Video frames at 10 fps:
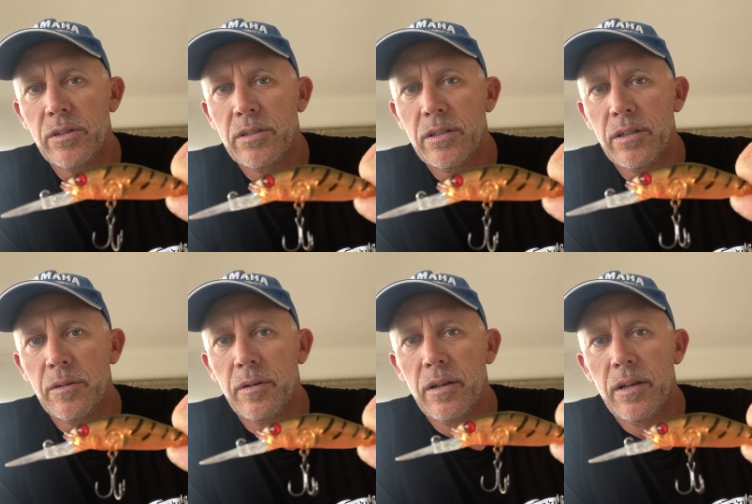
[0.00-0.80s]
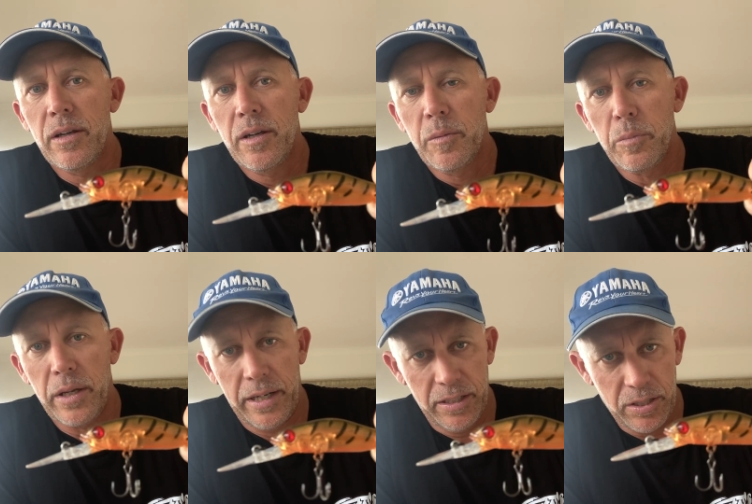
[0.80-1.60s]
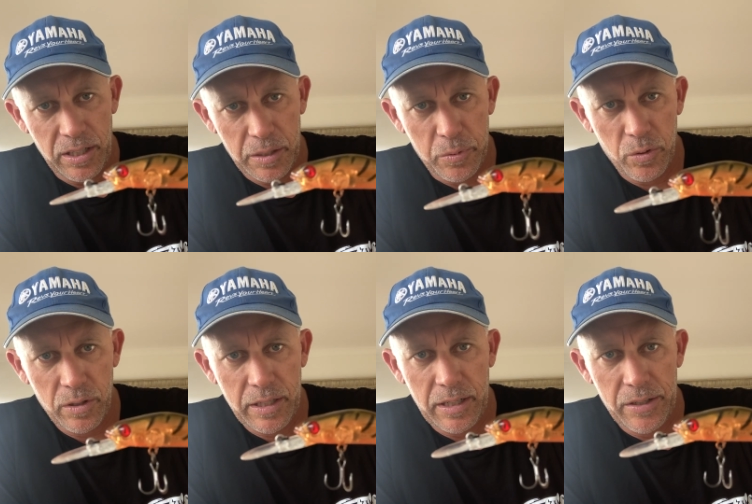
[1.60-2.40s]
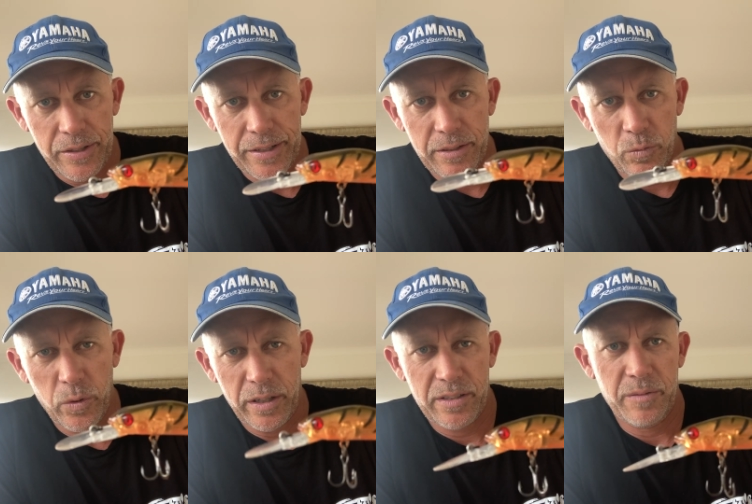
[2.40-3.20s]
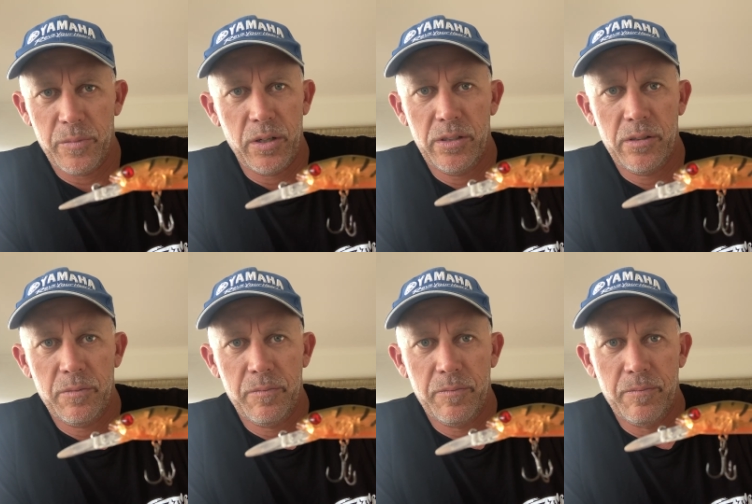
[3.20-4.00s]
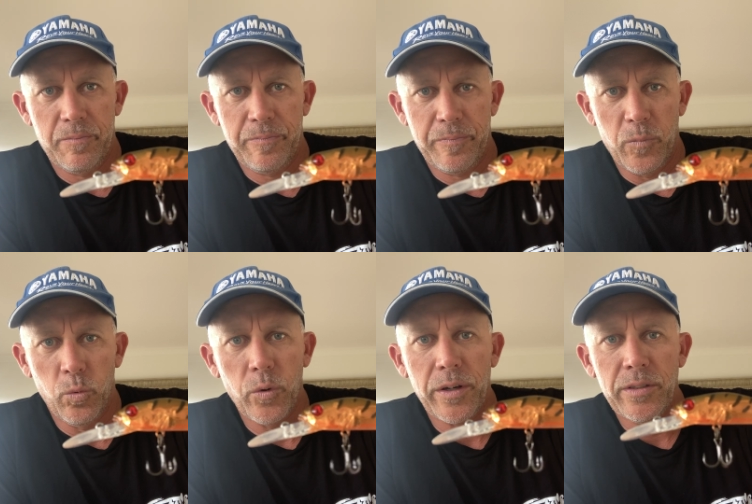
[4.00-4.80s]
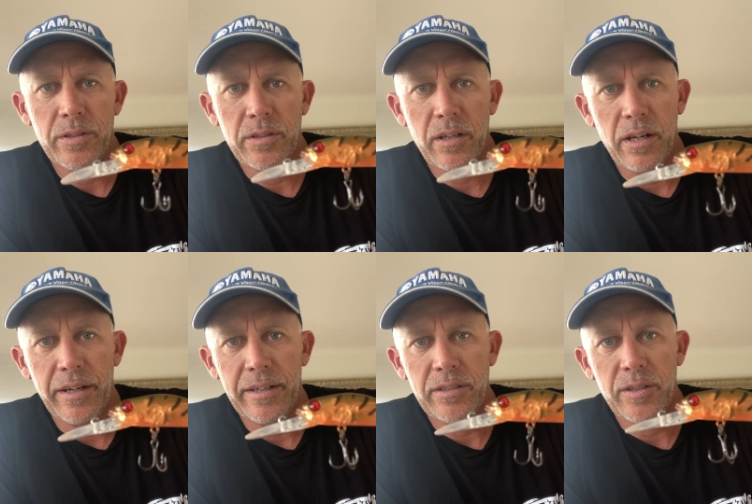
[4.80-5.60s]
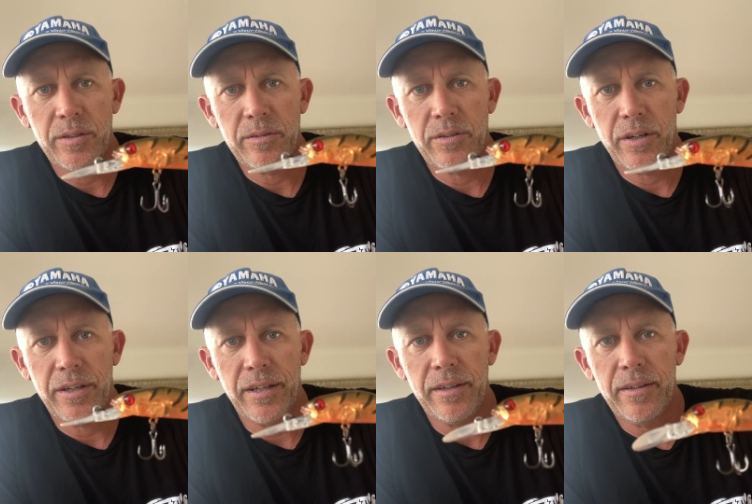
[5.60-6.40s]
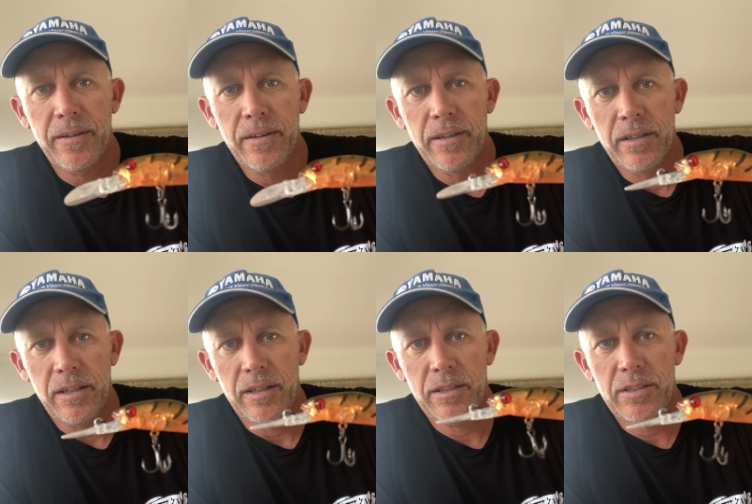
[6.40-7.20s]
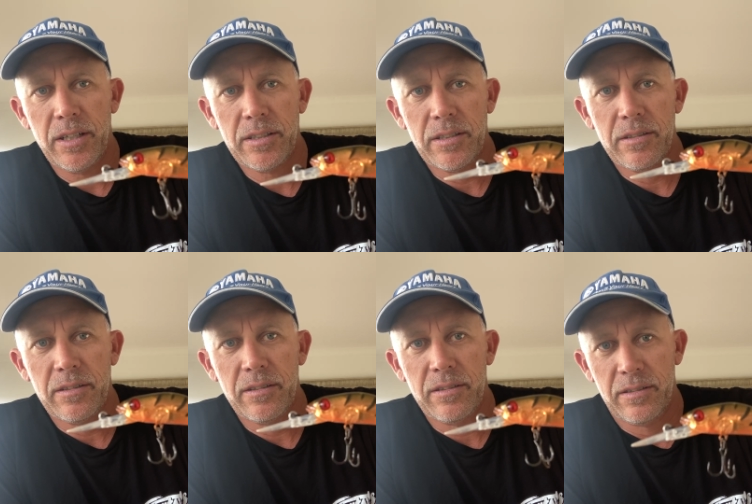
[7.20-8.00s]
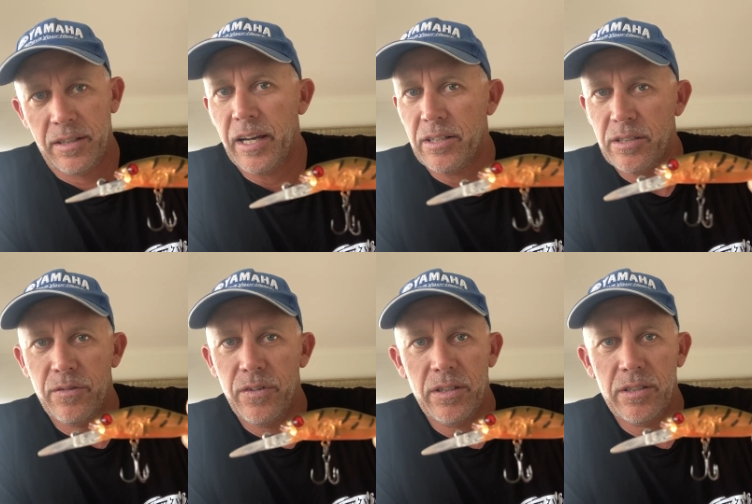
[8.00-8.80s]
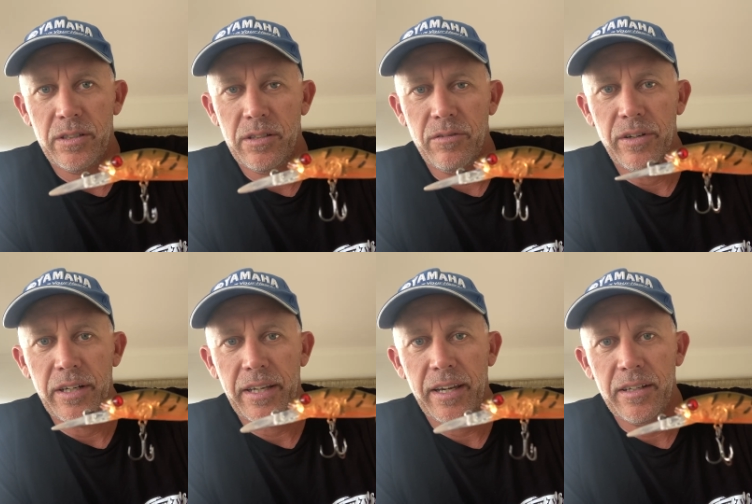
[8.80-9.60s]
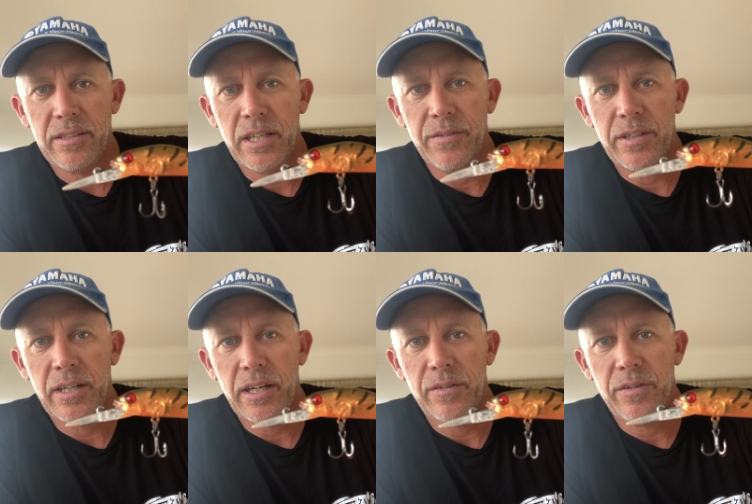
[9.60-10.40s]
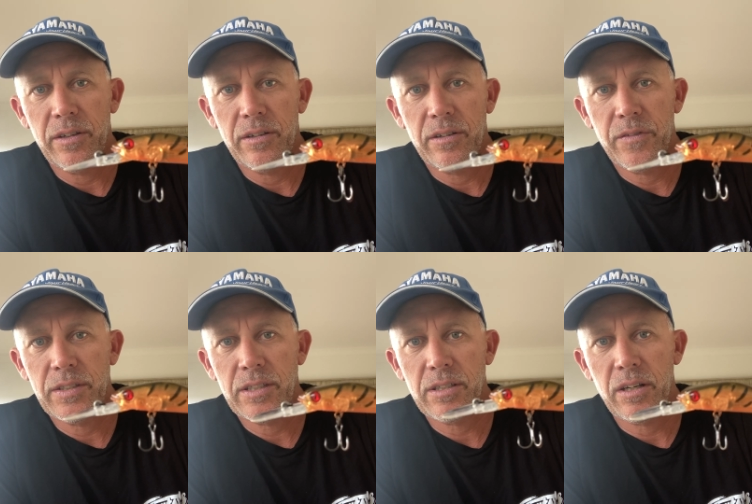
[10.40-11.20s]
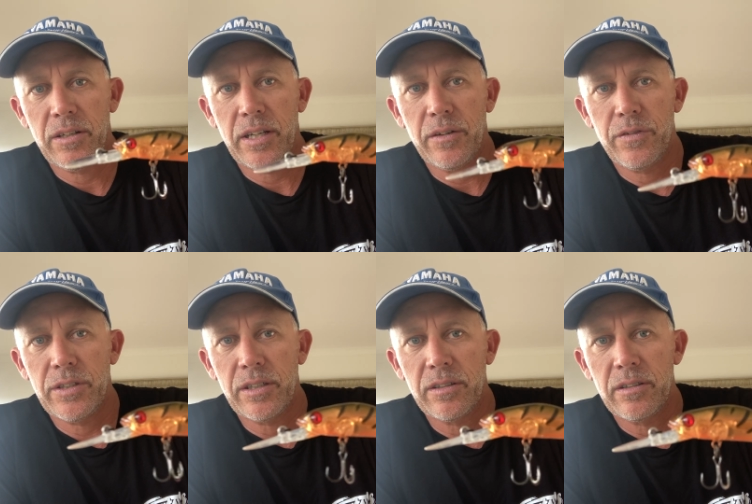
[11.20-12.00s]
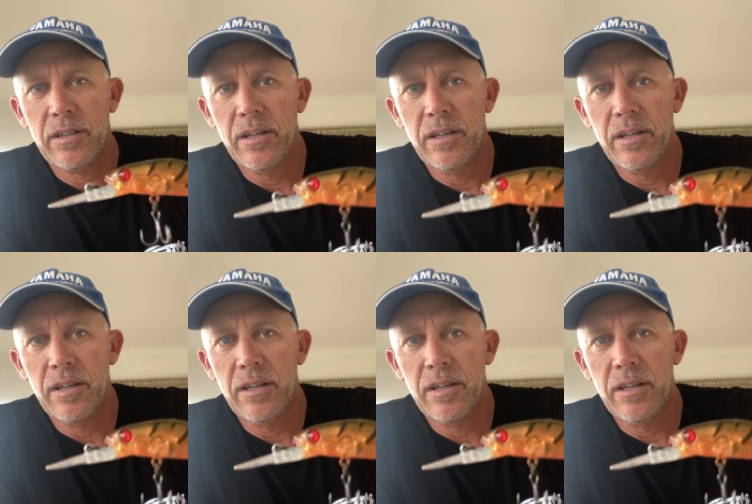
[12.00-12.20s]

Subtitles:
It's the bloody tiger prawn color, and it works in most waters, clear to dirty. It just catches fish. It really can save your day if it's a slow day of fishing.